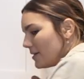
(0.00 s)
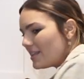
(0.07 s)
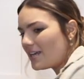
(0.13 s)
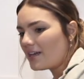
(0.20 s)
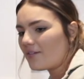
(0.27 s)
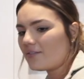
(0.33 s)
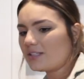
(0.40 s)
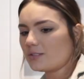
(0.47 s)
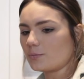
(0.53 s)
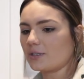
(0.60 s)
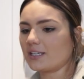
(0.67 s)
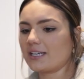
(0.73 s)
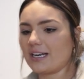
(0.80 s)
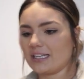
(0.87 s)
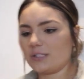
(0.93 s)
would they give us
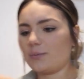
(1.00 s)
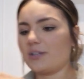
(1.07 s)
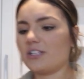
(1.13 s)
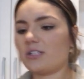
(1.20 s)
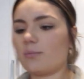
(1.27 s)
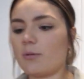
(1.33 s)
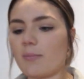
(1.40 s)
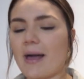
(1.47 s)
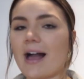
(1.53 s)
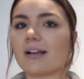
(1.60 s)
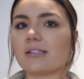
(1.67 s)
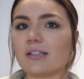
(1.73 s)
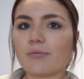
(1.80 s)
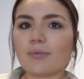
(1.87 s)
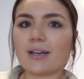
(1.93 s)
really nice reusable
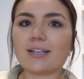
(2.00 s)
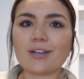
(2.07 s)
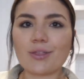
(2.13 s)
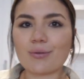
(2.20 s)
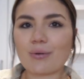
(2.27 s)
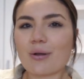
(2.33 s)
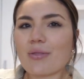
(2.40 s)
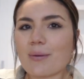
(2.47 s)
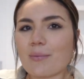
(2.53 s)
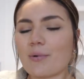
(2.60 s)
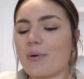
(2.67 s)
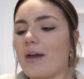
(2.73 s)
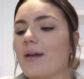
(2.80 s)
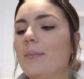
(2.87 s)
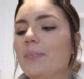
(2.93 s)
bags if we had to throw them
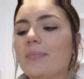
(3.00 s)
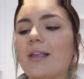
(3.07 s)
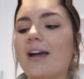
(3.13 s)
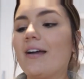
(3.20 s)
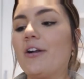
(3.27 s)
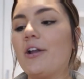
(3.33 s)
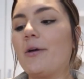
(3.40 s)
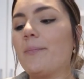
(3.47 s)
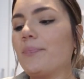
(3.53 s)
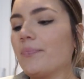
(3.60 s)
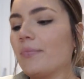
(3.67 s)
away? I don't know.